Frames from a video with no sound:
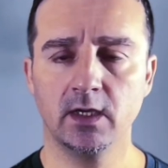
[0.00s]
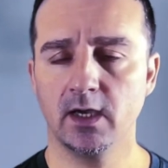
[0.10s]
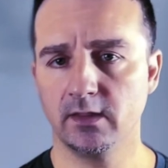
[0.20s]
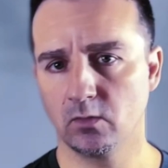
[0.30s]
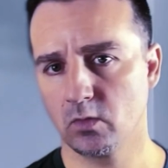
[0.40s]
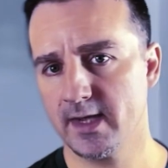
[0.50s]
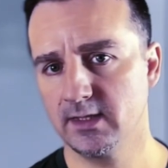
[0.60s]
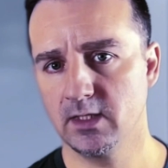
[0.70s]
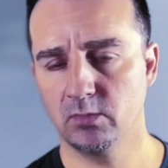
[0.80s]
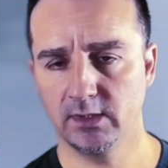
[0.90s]
and the
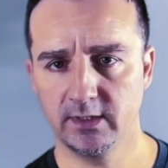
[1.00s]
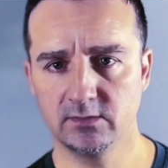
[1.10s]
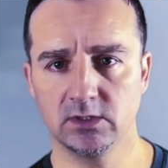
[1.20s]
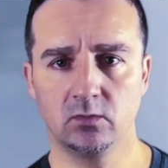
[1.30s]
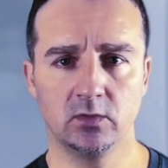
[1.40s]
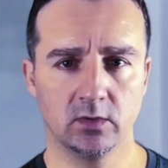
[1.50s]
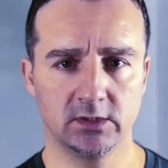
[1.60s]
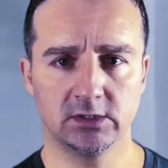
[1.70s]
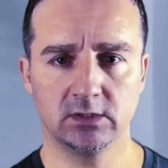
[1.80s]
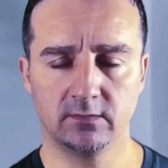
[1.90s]
right that believes that we
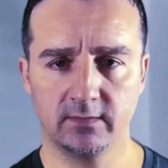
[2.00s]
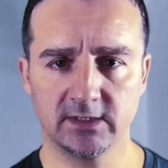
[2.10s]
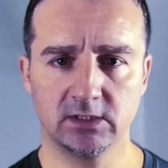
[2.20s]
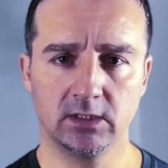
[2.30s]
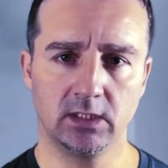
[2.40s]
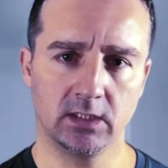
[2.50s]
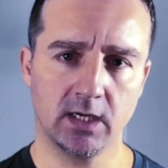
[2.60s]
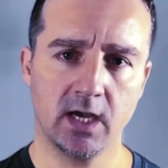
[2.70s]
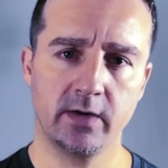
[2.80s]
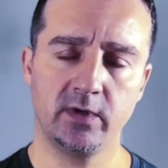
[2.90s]
really should invest in the
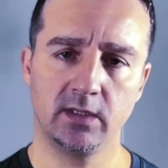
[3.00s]
economy,